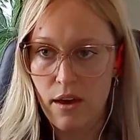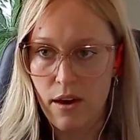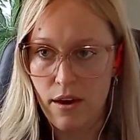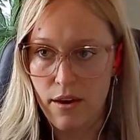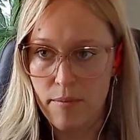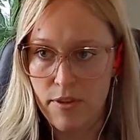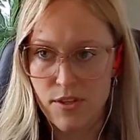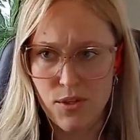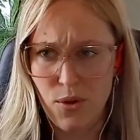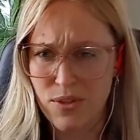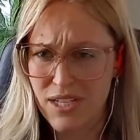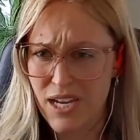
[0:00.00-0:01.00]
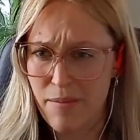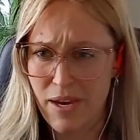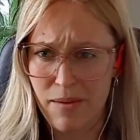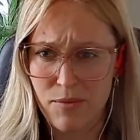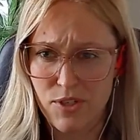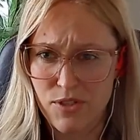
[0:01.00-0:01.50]
And this whole time
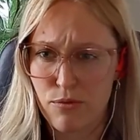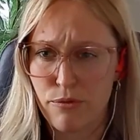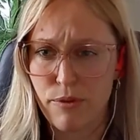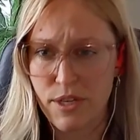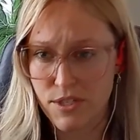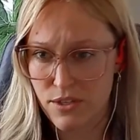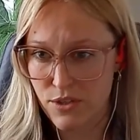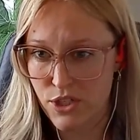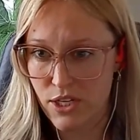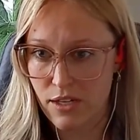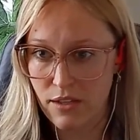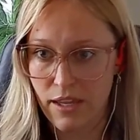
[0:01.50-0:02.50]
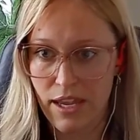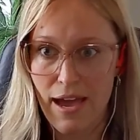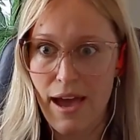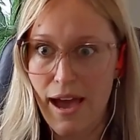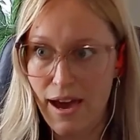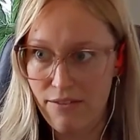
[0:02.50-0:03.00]
I am just researching like
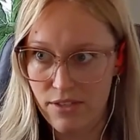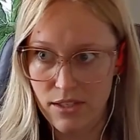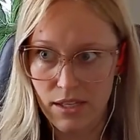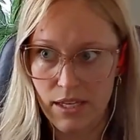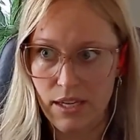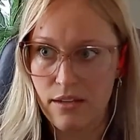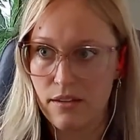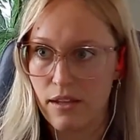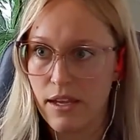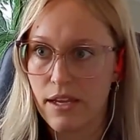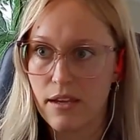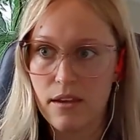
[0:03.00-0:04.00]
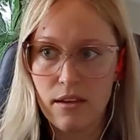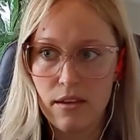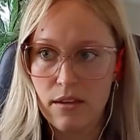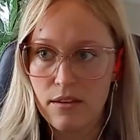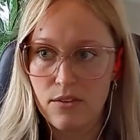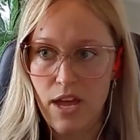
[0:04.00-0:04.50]
avidly, and like
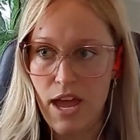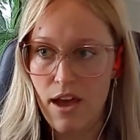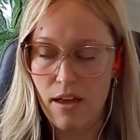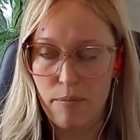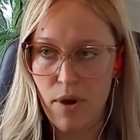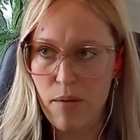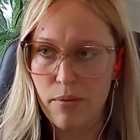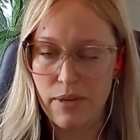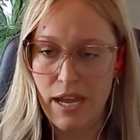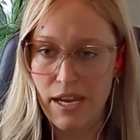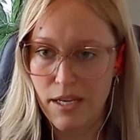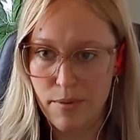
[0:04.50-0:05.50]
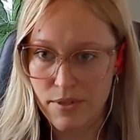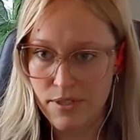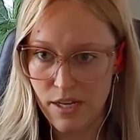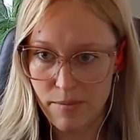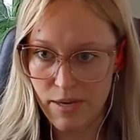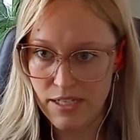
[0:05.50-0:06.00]
probably
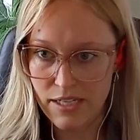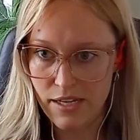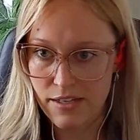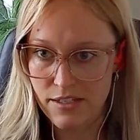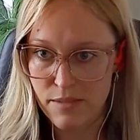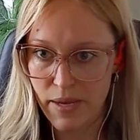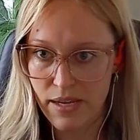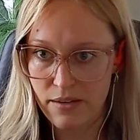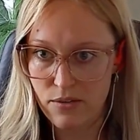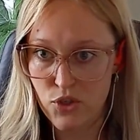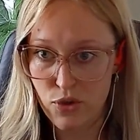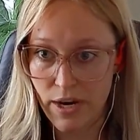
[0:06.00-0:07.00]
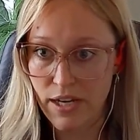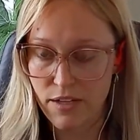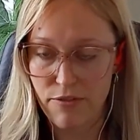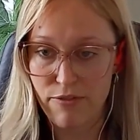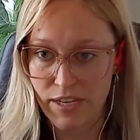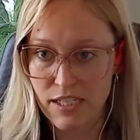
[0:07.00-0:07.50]
80% of my day is spent trying
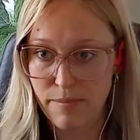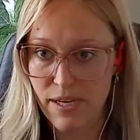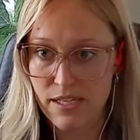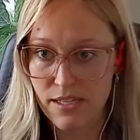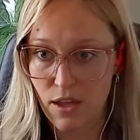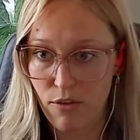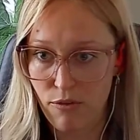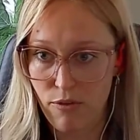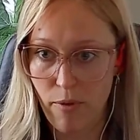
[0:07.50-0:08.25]
to fix myself